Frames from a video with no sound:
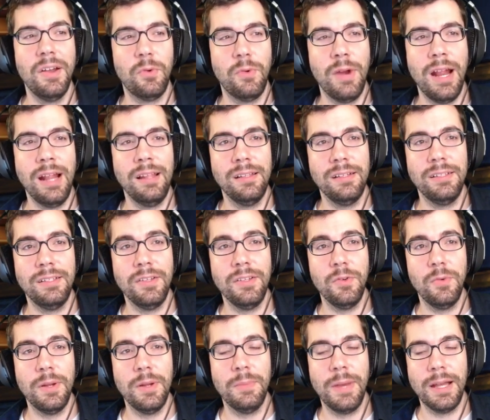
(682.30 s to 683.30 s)
rarely do you
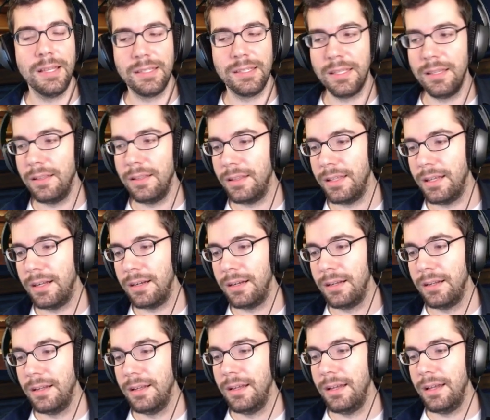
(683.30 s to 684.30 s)
win by skill there.
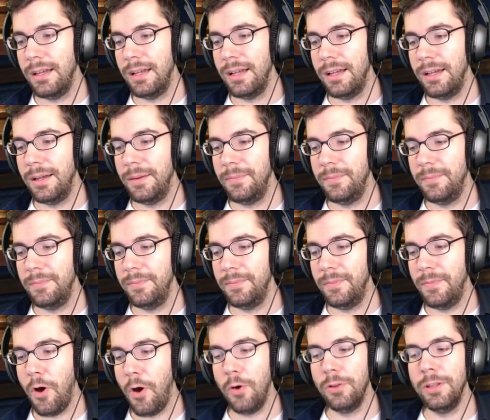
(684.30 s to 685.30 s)
Um,
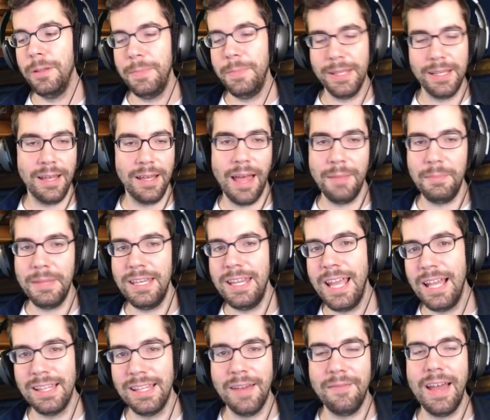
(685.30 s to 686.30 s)
only be, I mean, you
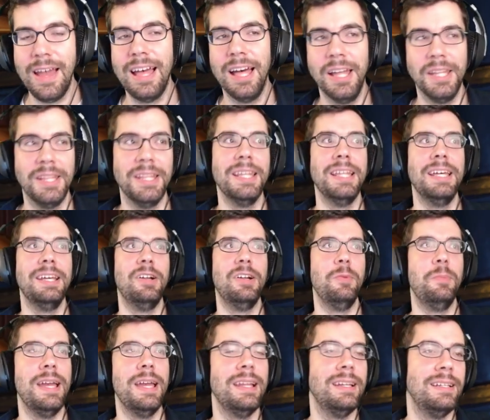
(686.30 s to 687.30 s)
have to have a little
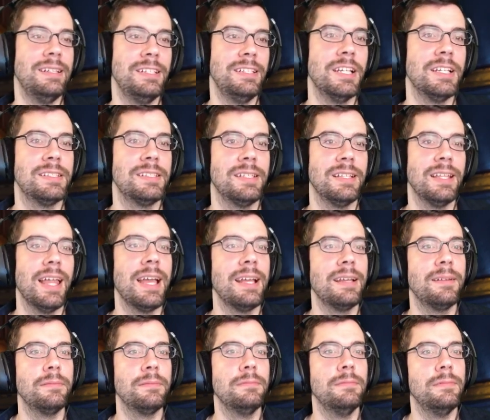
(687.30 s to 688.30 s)
bit just to like
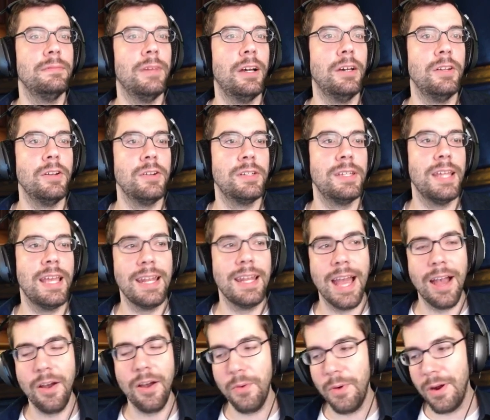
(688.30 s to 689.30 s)
understand
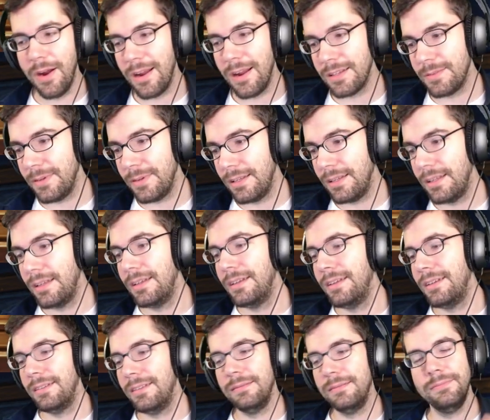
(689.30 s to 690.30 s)
how it works, but
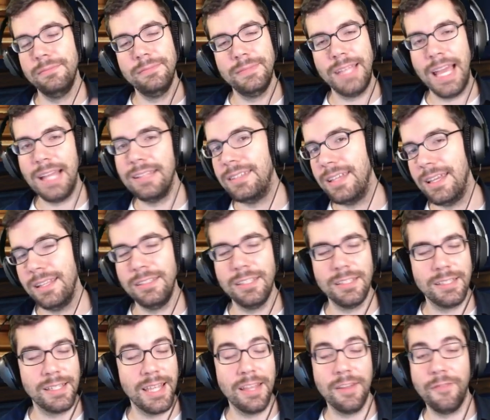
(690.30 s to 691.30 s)
that's it.
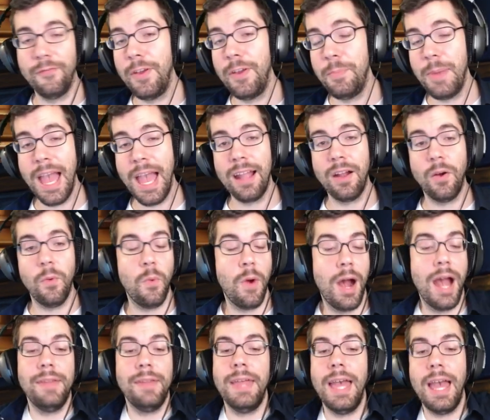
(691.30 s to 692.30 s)
Just get your free pack.
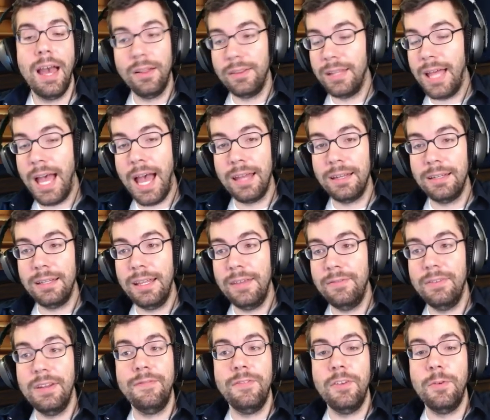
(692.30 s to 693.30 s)
Why the hell not?
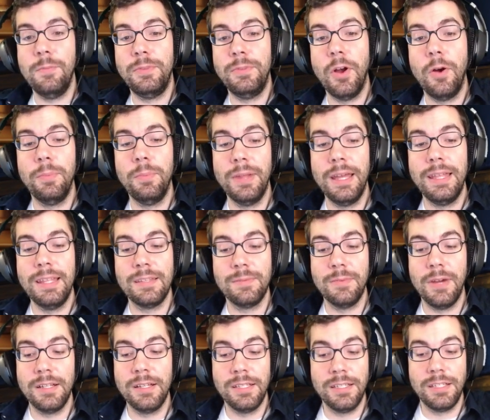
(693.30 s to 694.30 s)
Even if you don't play this
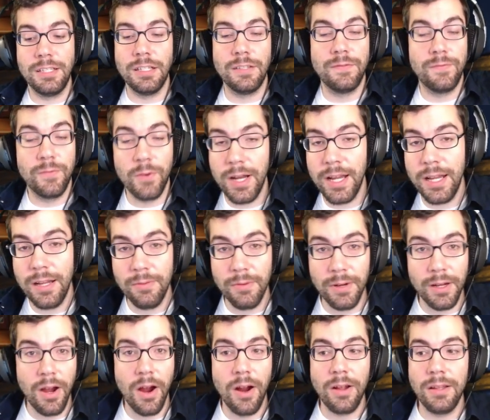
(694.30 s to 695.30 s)
much, it's just free
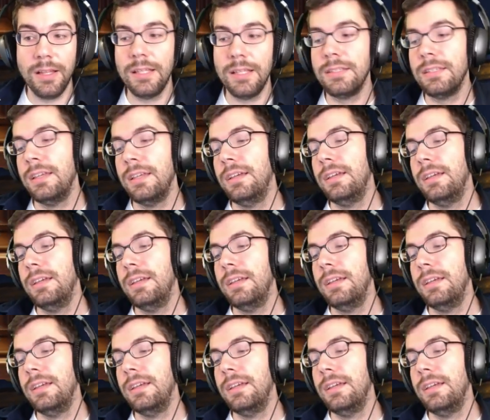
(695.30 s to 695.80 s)
regardless.